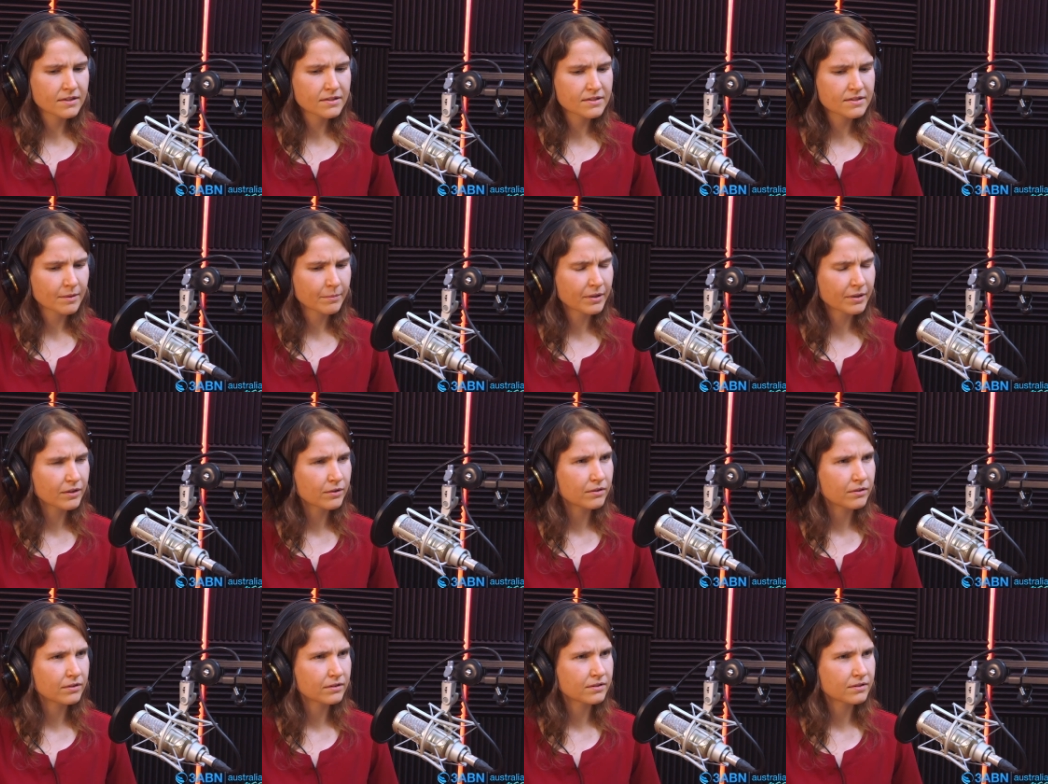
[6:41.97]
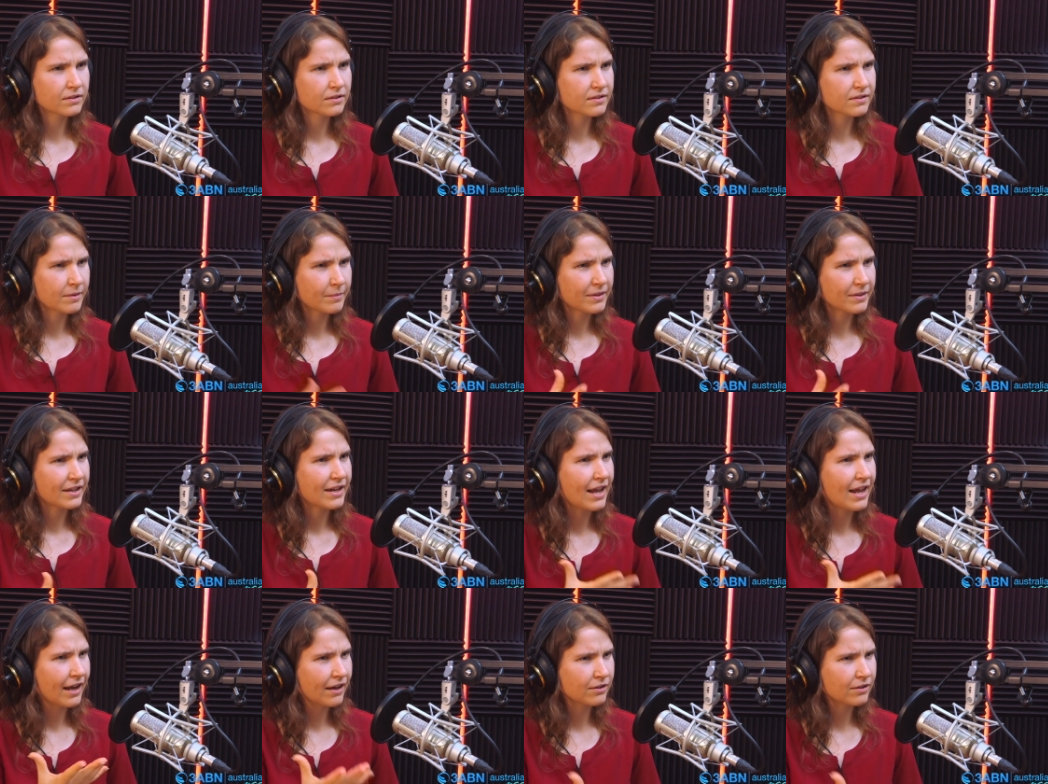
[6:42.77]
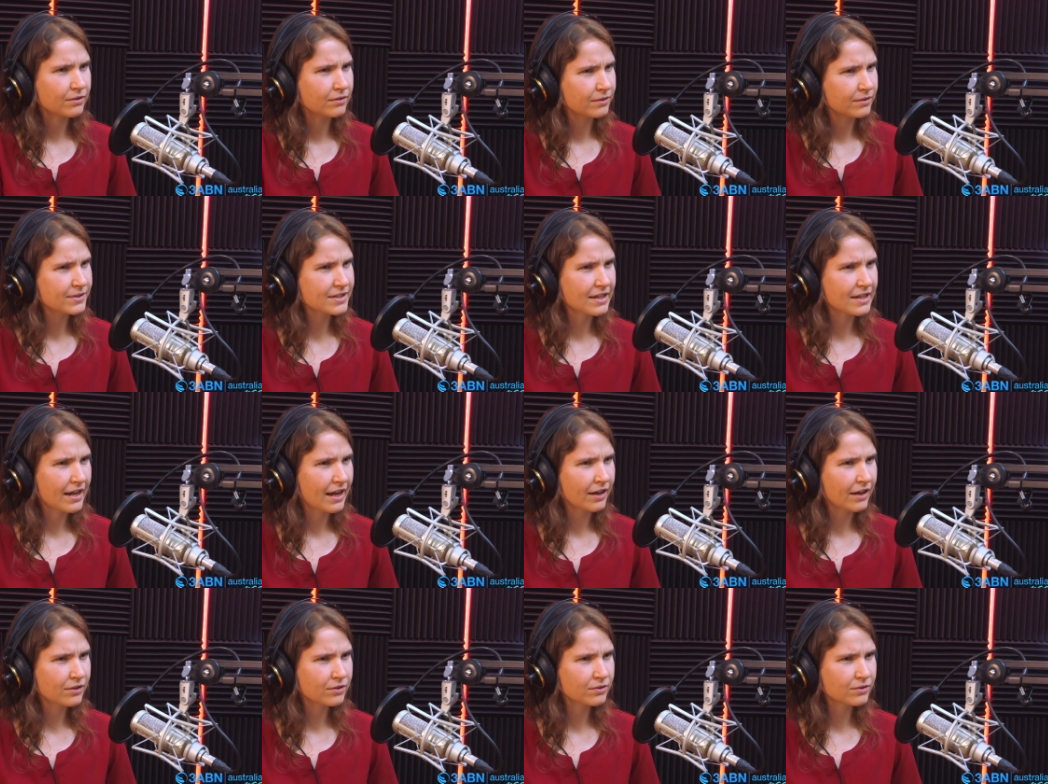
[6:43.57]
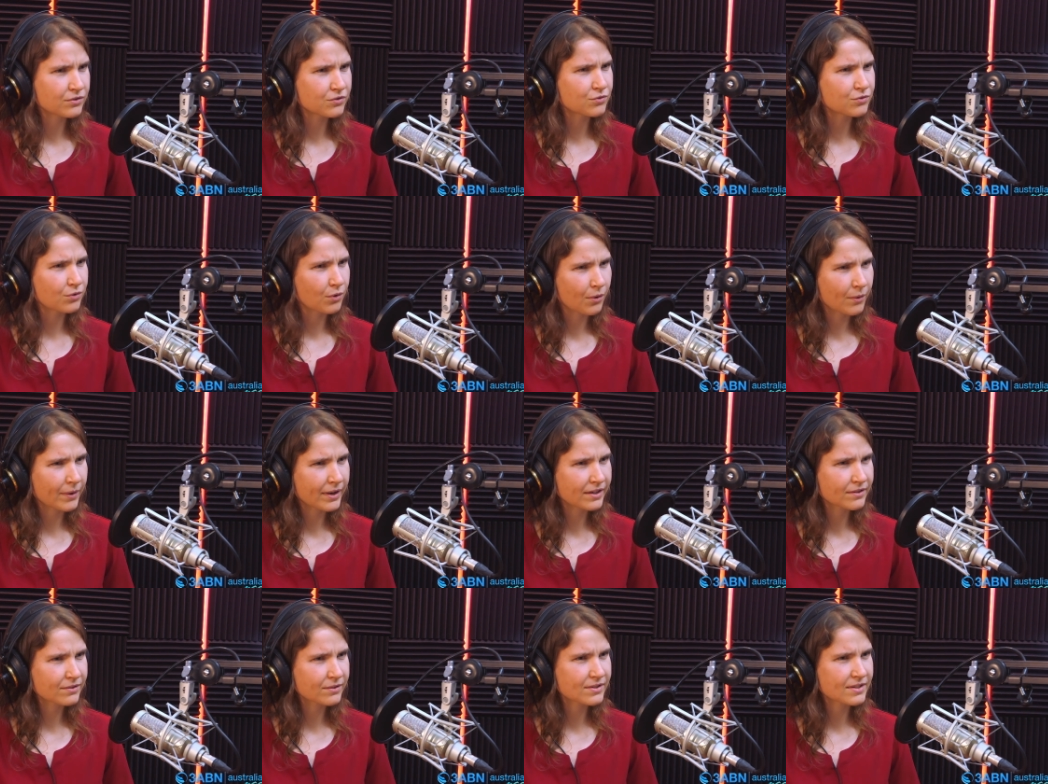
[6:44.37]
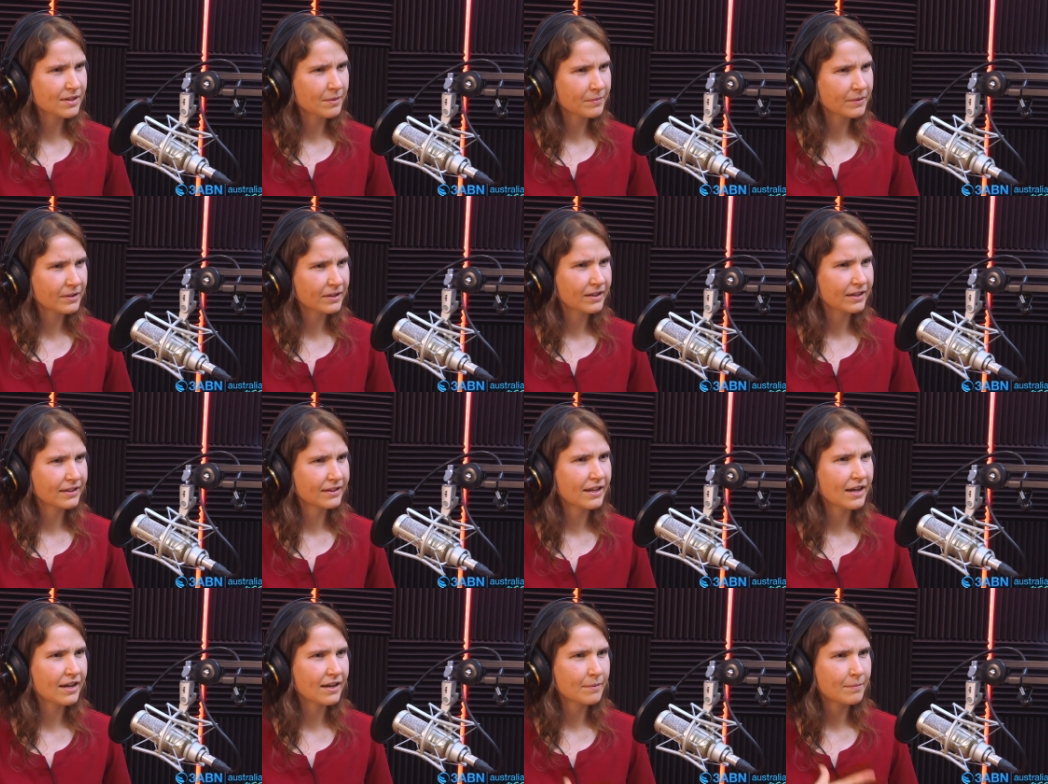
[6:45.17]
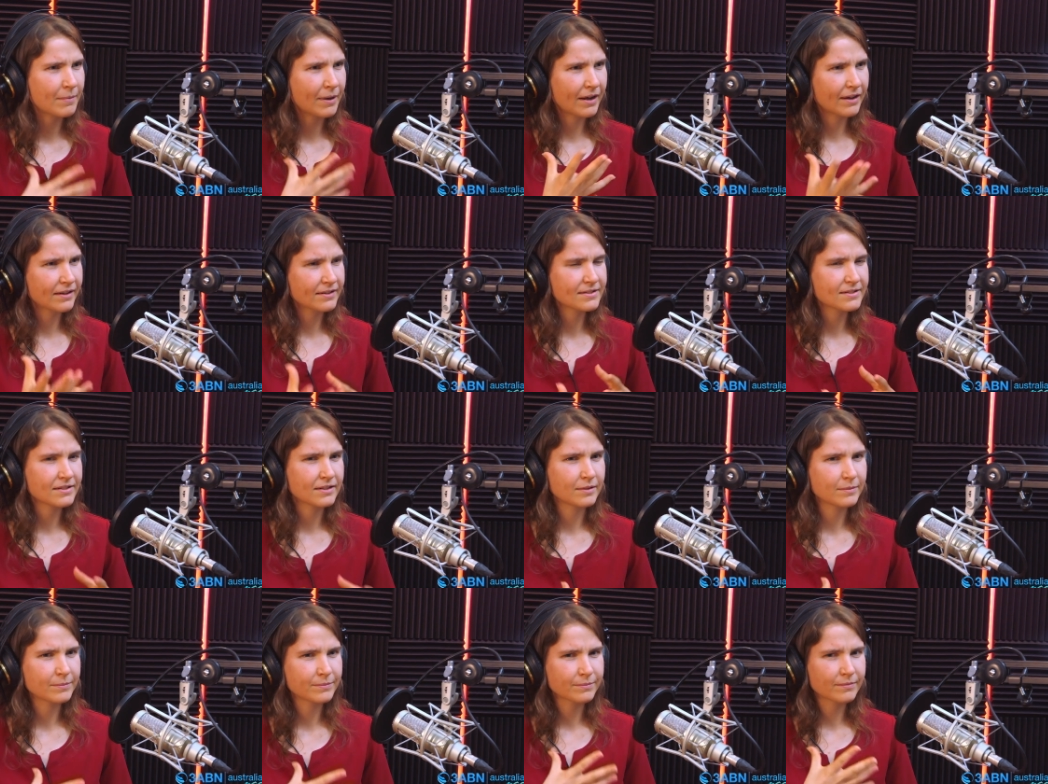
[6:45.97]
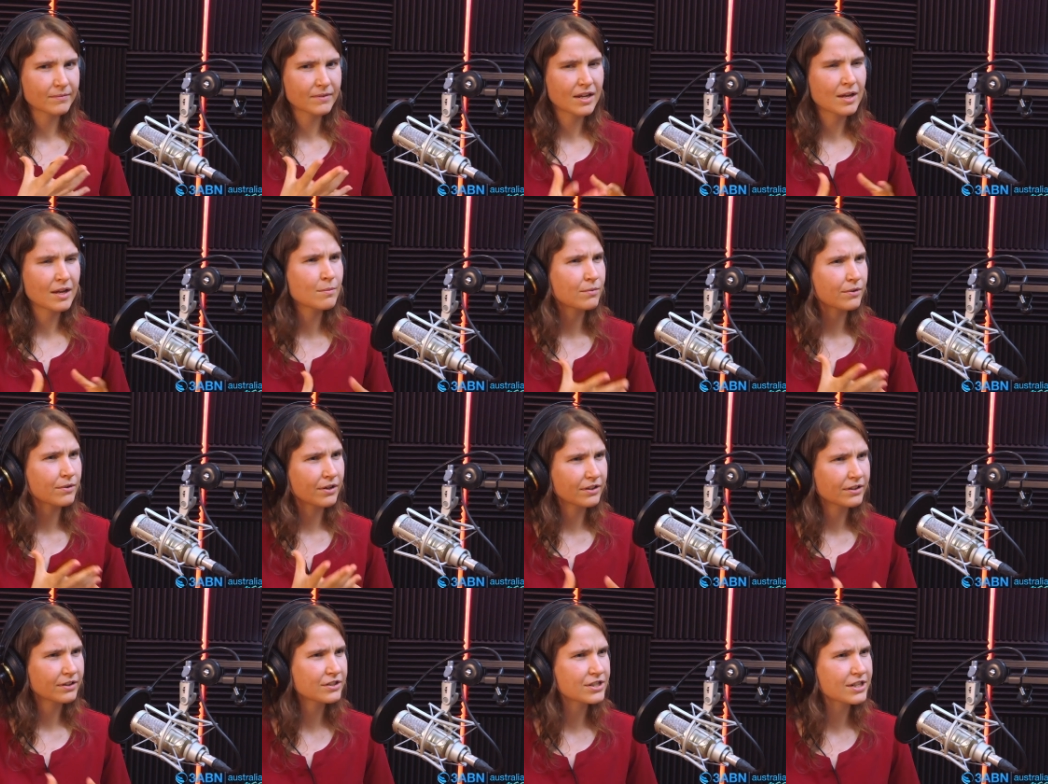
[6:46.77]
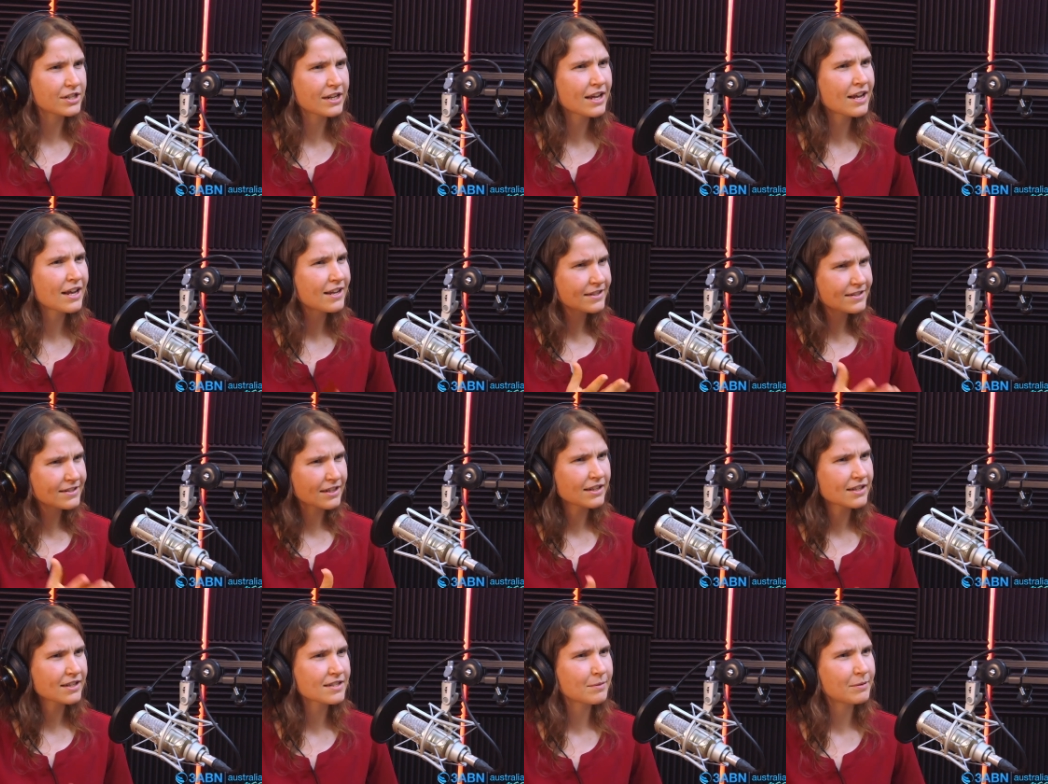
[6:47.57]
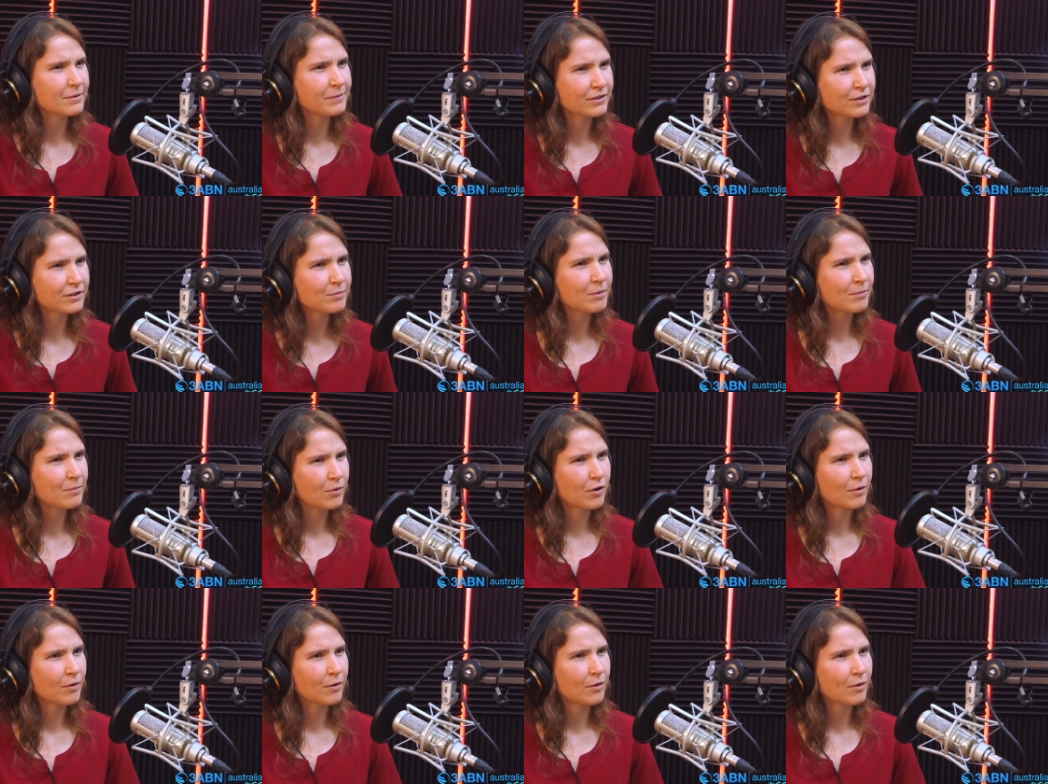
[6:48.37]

something that Haeckel, was it Haeckel's drawings or something like that, about embryology? Tell us a little bit more